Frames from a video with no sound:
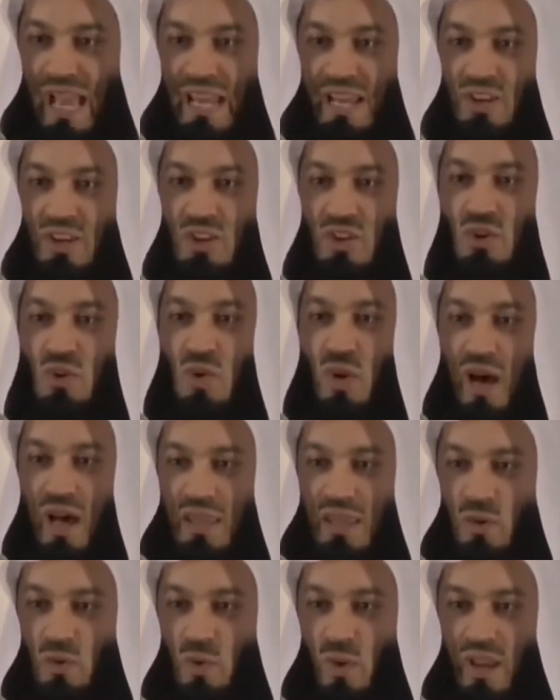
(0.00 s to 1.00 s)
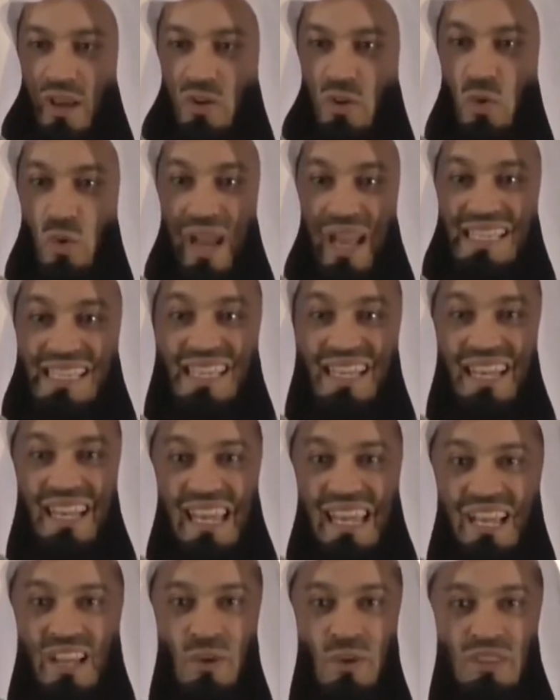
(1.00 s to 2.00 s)
and you are the one who has a
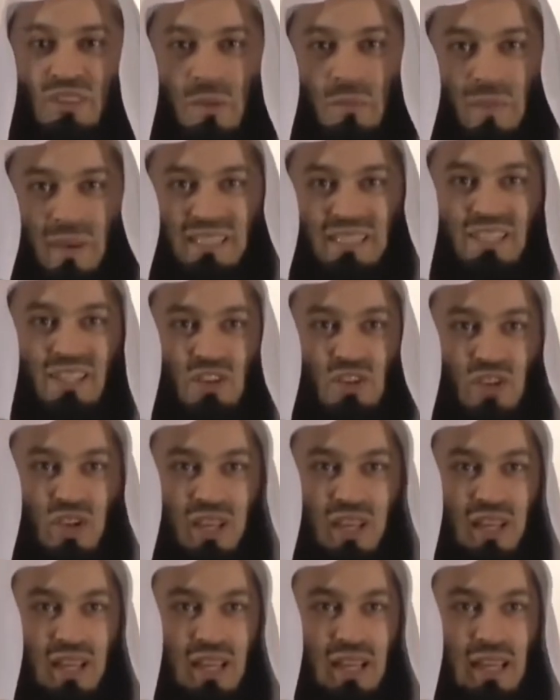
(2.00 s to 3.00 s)
link with the messenger,